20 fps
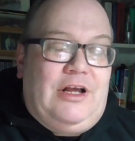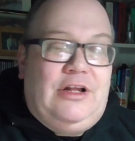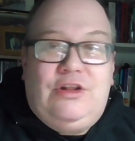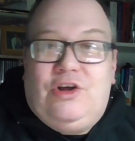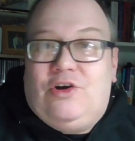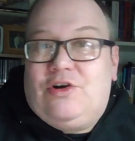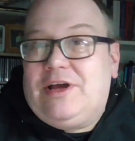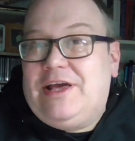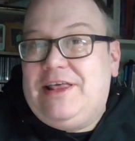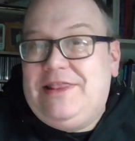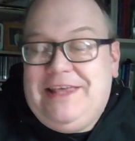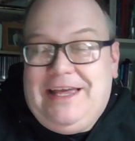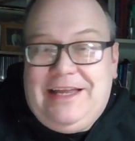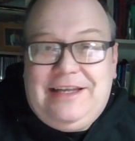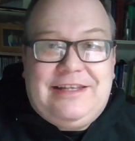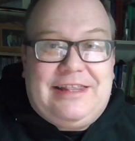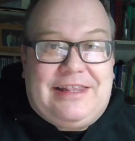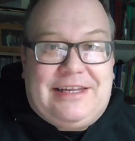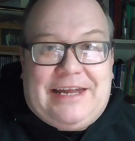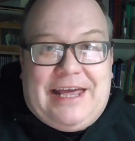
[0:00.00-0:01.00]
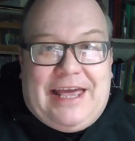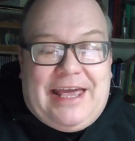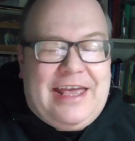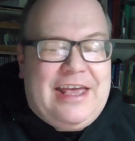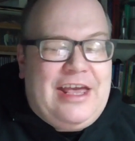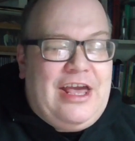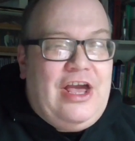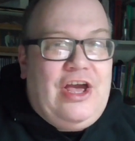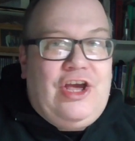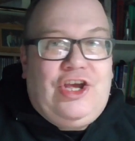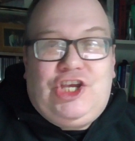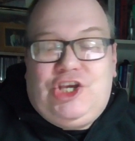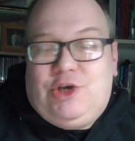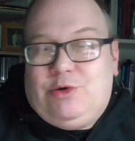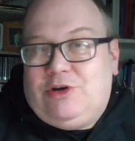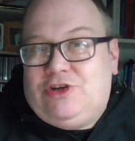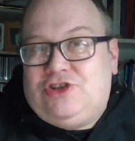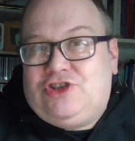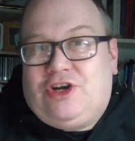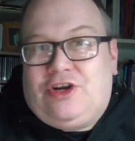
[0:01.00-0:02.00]
Look, at the end of the day, you
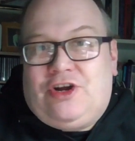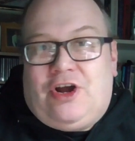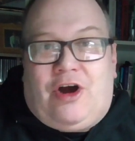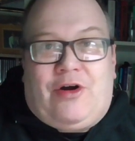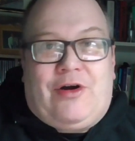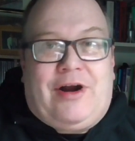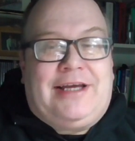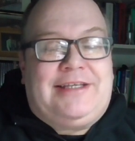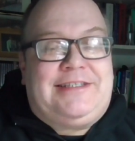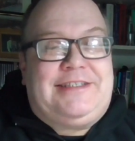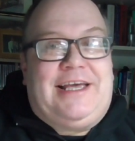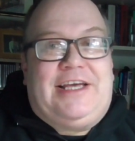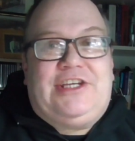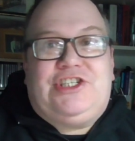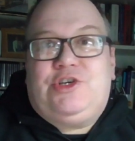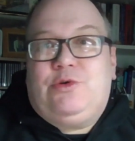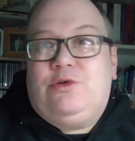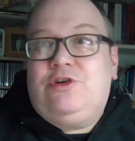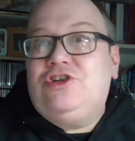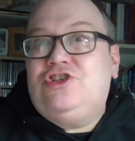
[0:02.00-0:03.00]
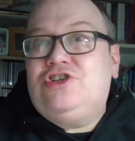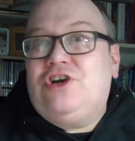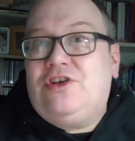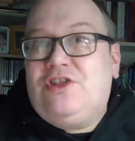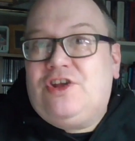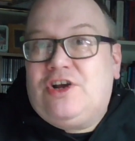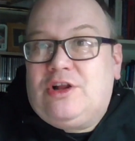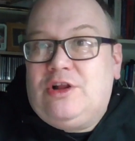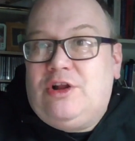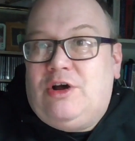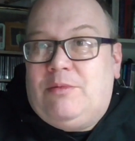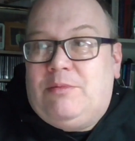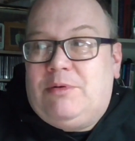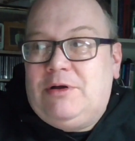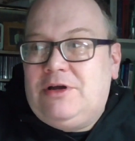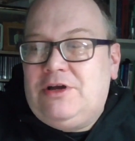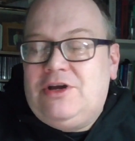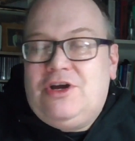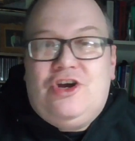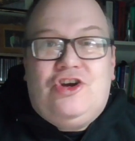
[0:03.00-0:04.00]
want to join RICS, you want to join the club,
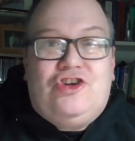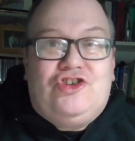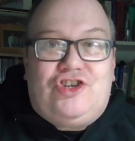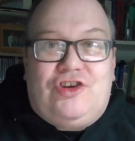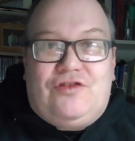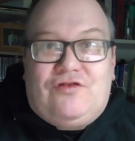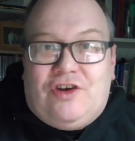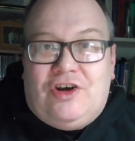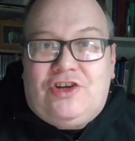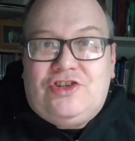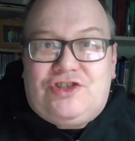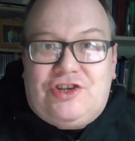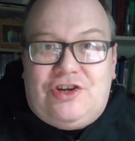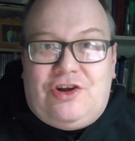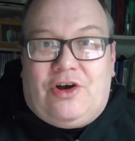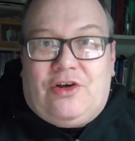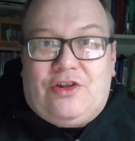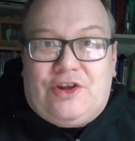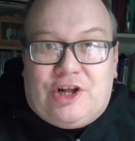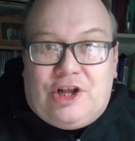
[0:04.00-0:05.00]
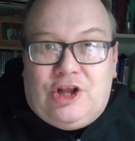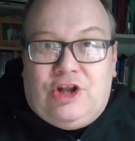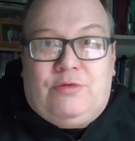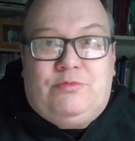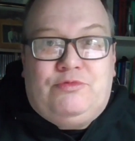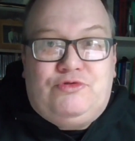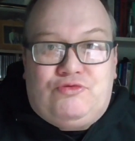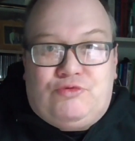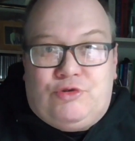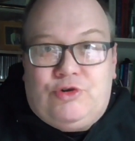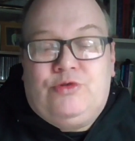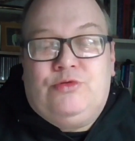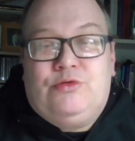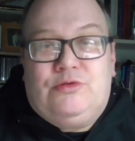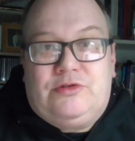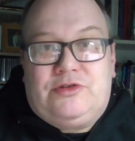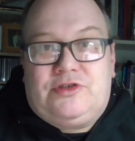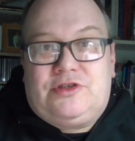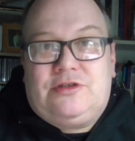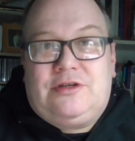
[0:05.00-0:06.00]
so you've got to know the club's
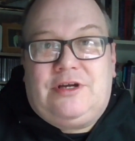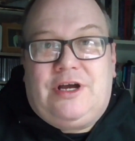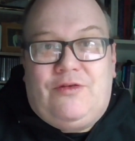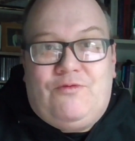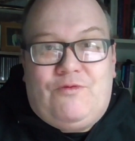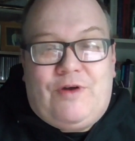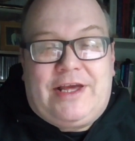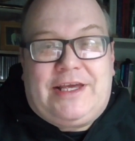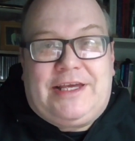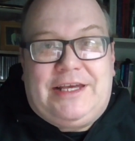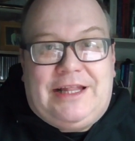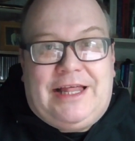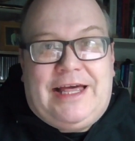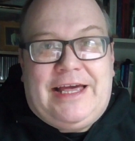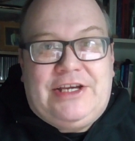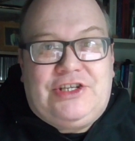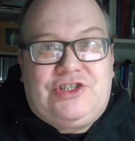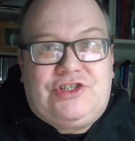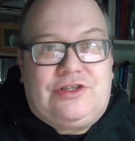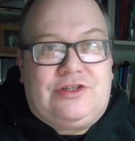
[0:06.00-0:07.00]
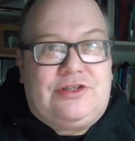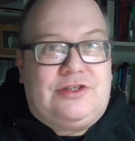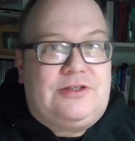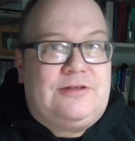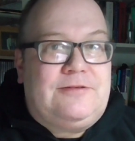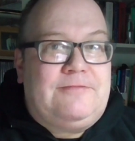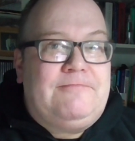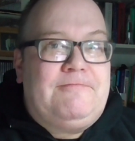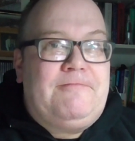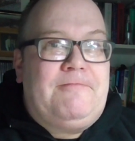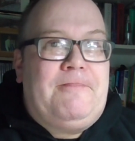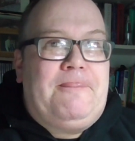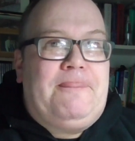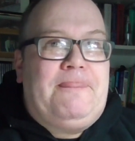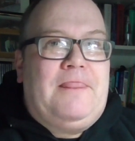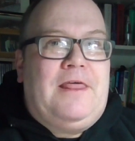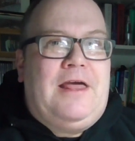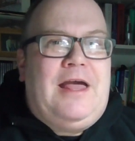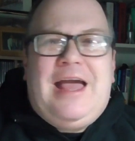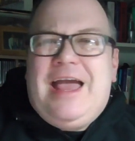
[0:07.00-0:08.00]
rules and regulations.
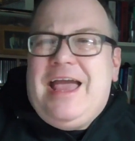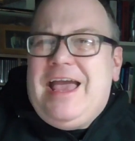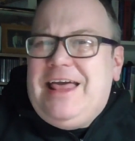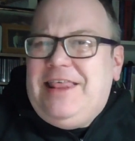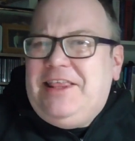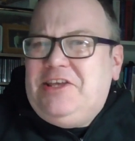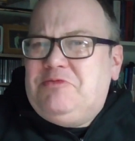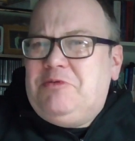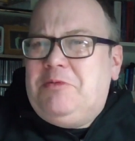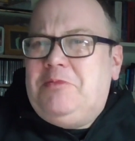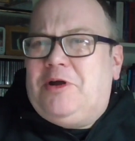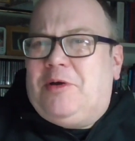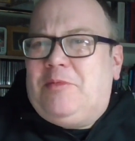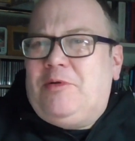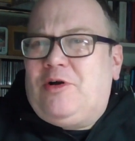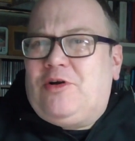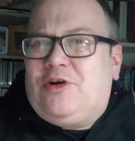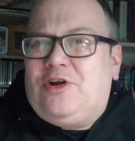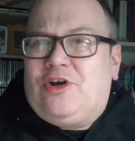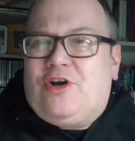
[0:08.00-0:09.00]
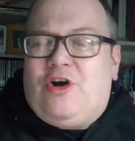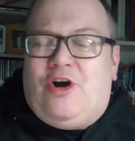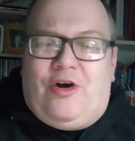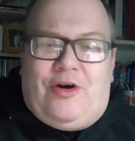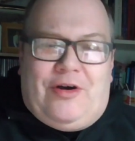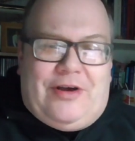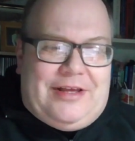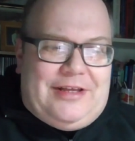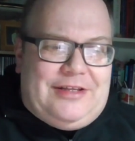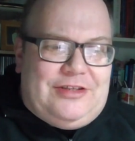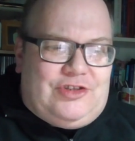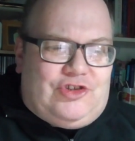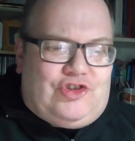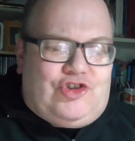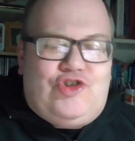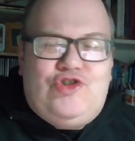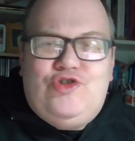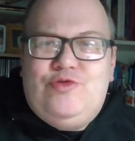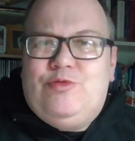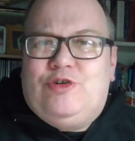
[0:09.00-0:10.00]
In this webinar, I'm not going to go
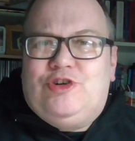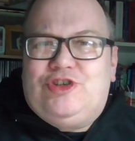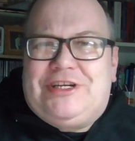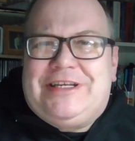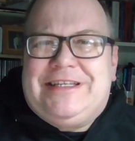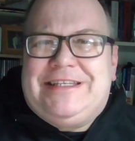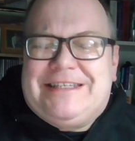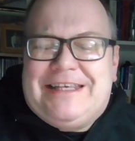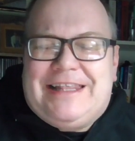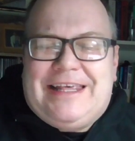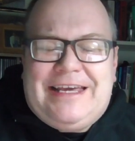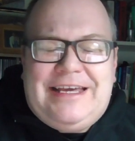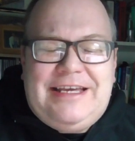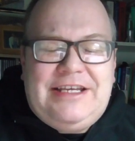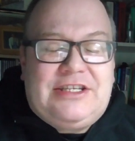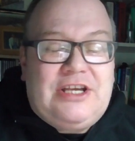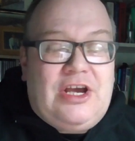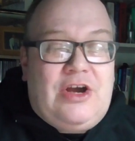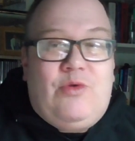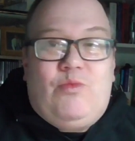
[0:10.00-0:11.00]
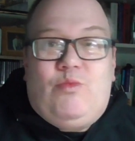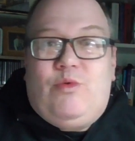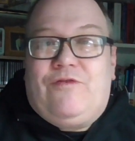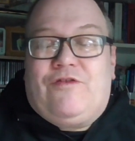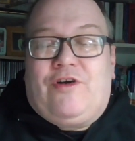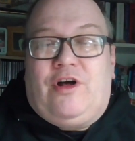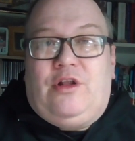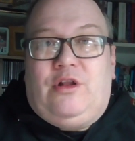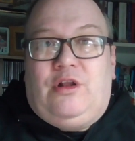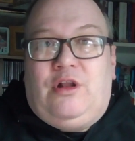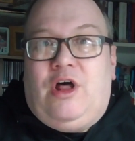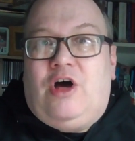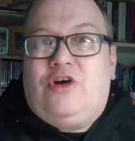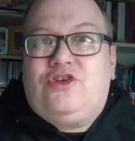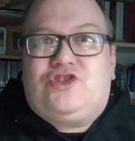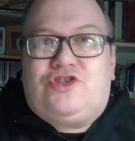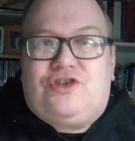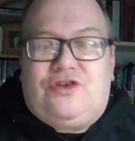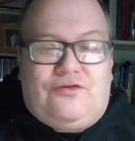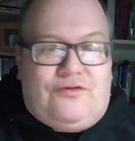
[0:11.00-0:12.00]
too much into these. We've got
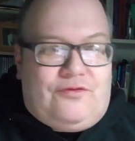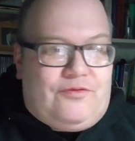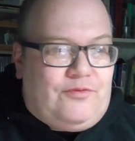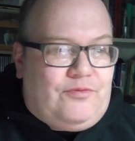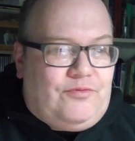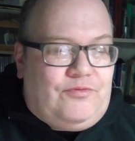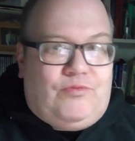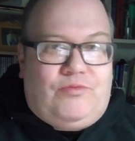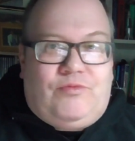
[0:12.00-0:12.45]
lots of